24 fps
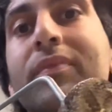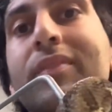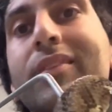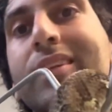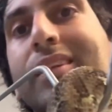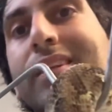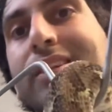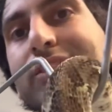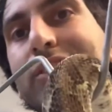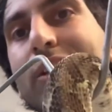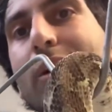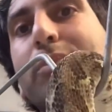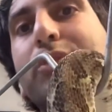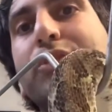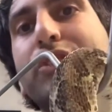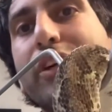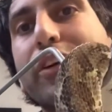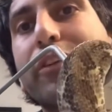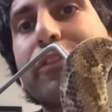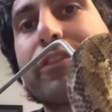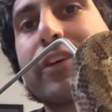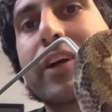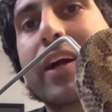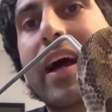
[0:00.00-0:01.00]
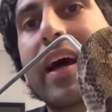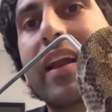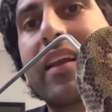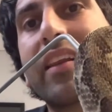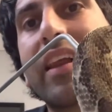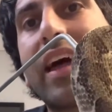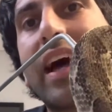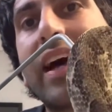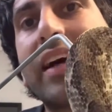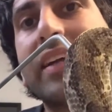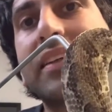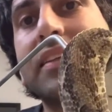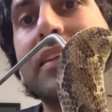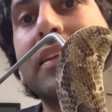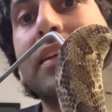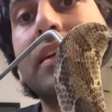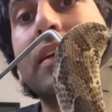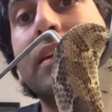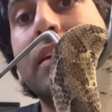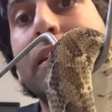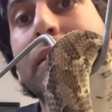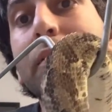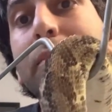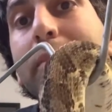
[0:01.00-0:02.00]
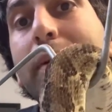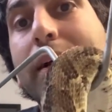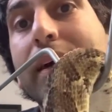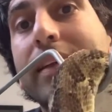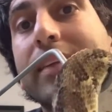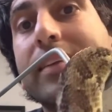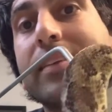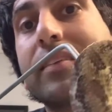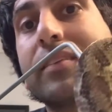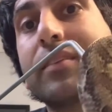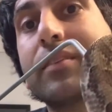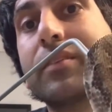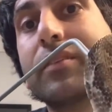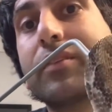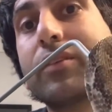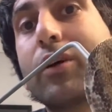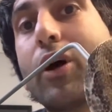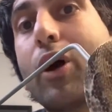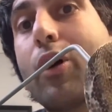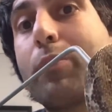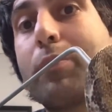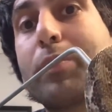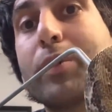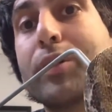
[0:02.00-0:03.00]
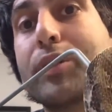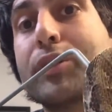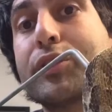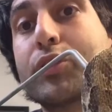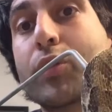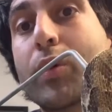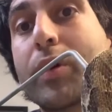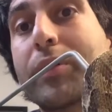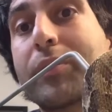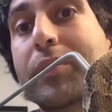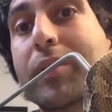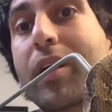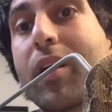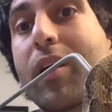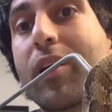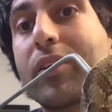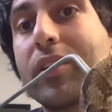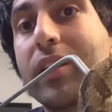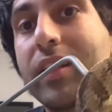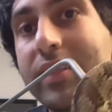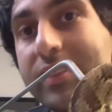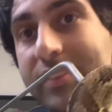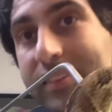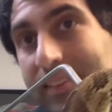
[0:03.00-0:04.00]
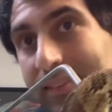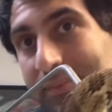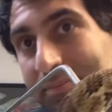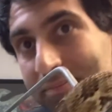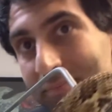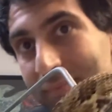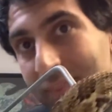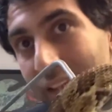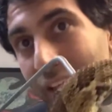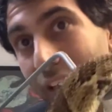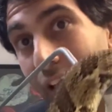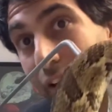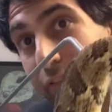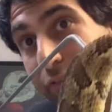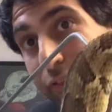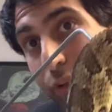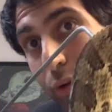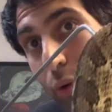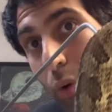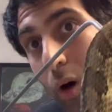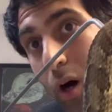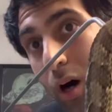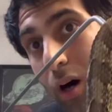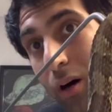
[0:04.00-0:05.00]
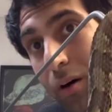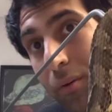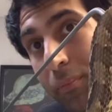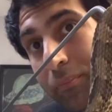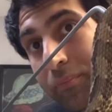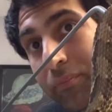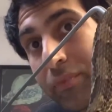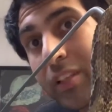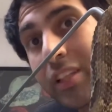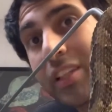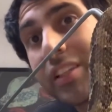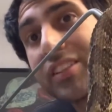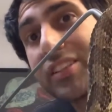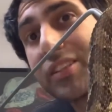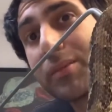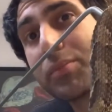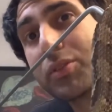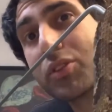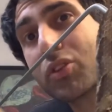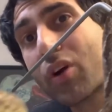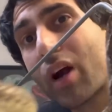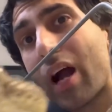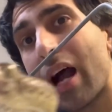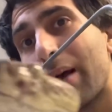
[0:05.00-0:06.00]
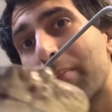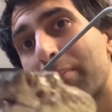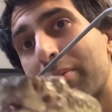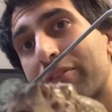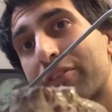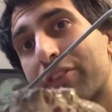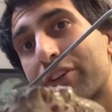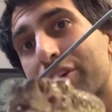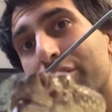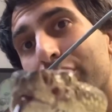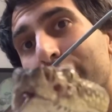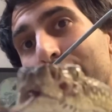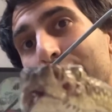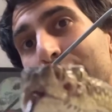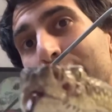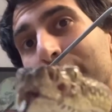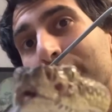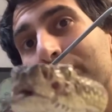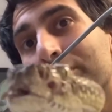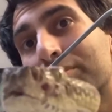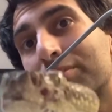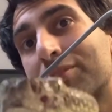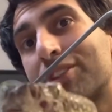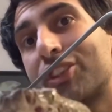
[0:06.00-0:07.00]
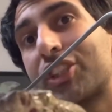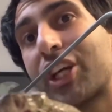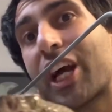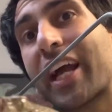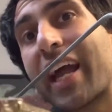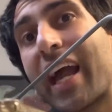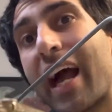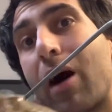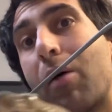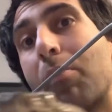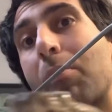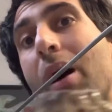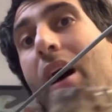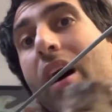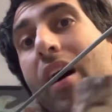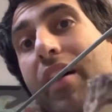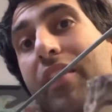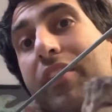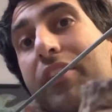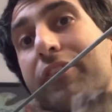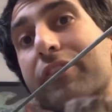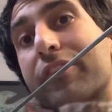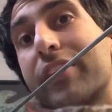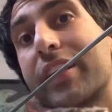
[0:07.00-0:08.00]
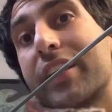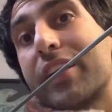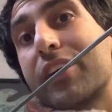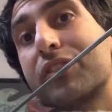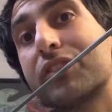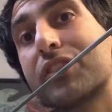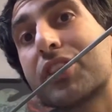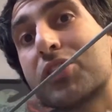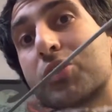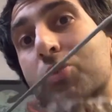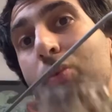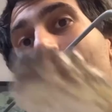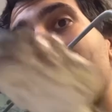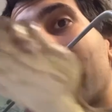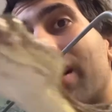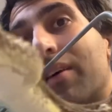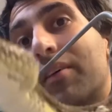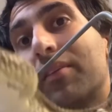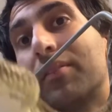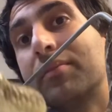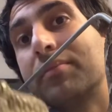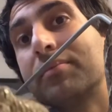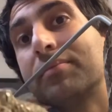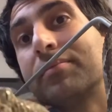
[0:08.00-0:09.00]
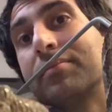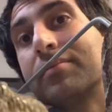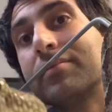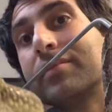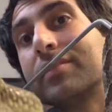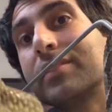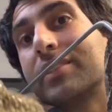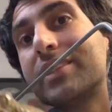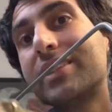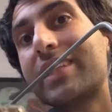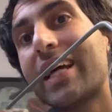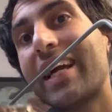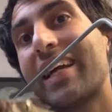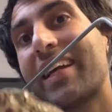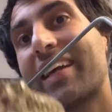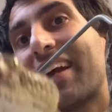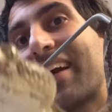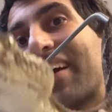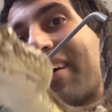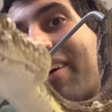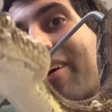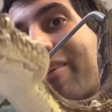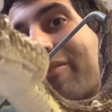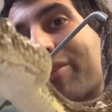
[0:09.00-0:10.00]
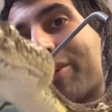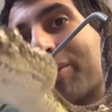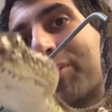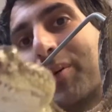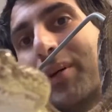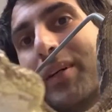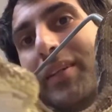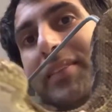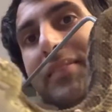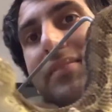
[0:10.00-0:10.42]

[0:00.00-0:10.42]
So I'm sure I forgot a lot, but hope you enjoyed regardless. Love you all. Subscribe if you're new. Check out my other videos as well. Take care, everyone.